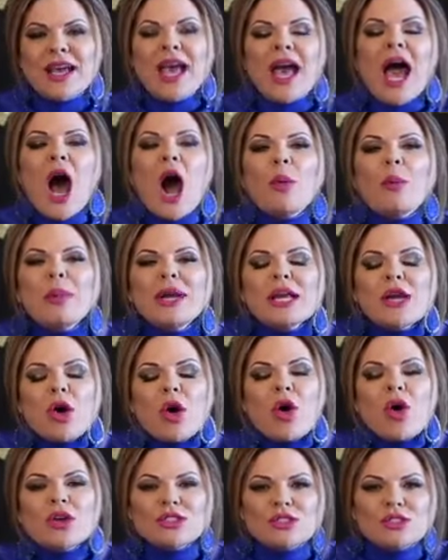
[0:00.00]
How many
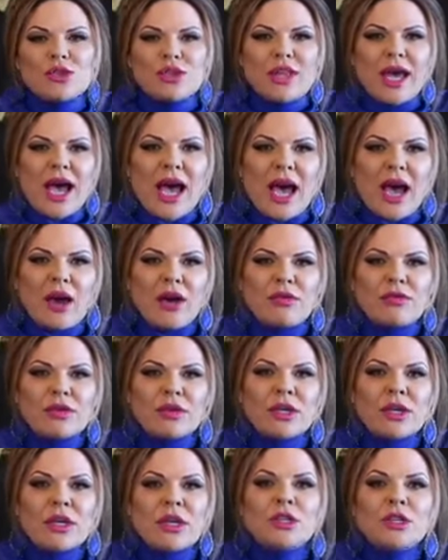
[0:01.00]
cars do they have?
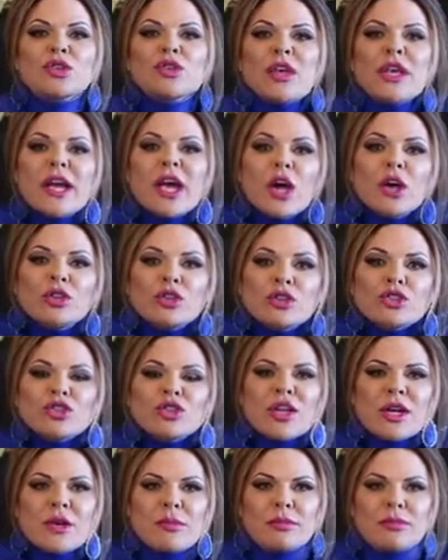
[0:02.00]
Do they go to
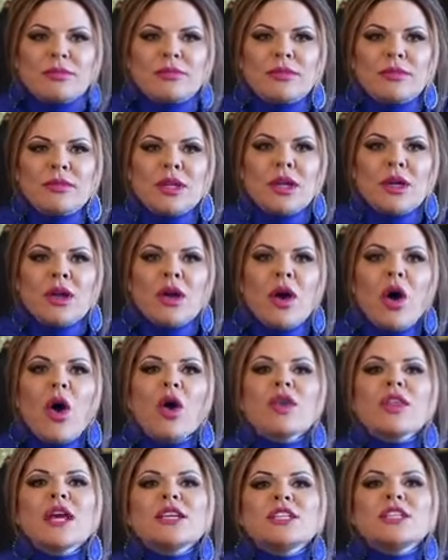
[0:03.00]
gym?
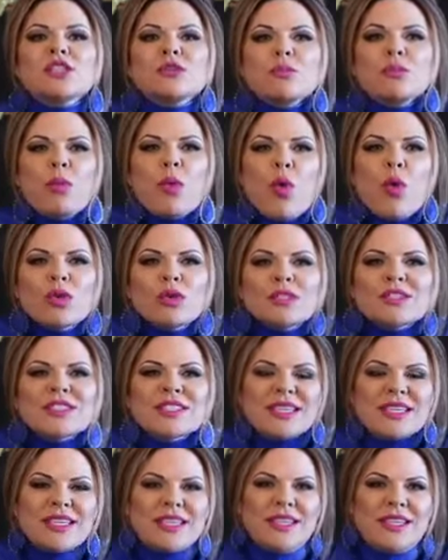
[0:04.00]
Are they
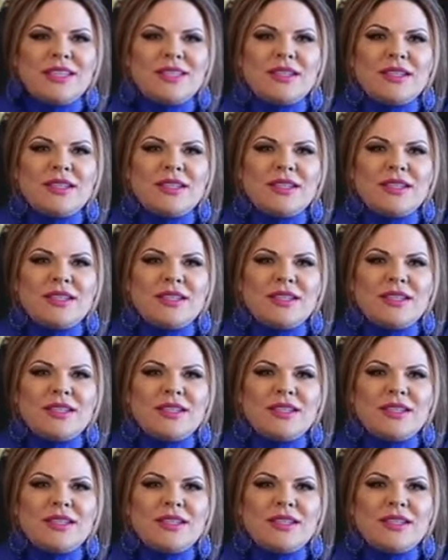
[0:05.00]
sporty?